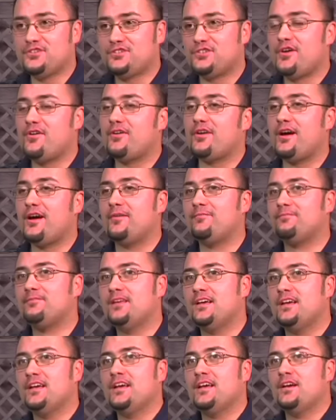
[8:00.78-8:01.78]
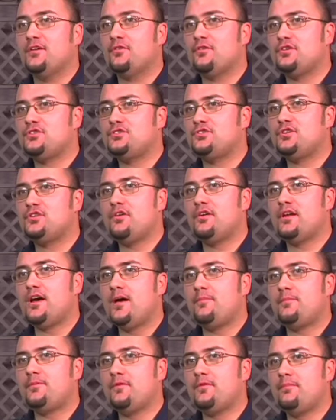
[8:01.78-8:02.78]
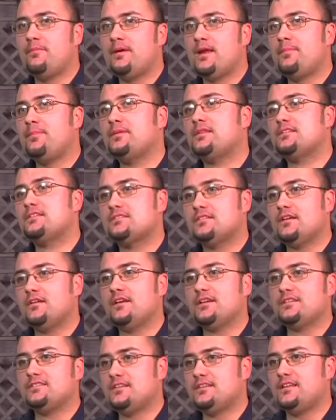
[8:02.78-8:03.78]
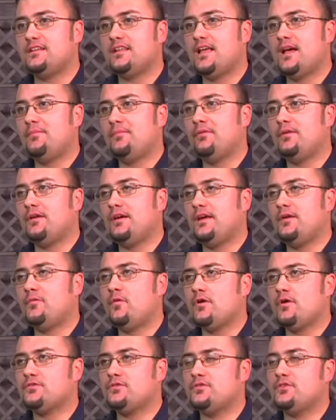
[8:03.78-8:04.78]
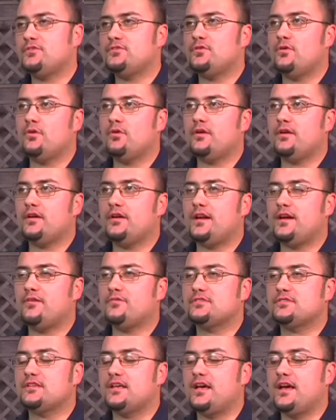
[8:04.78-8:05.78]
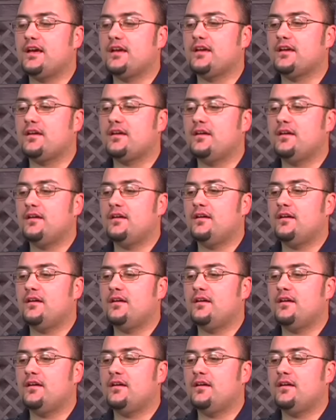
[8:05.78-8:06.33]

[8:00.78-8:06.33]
showed up. Chris showed up, and we met up at the Salt Lake City Library. He walked to the door, and I was like,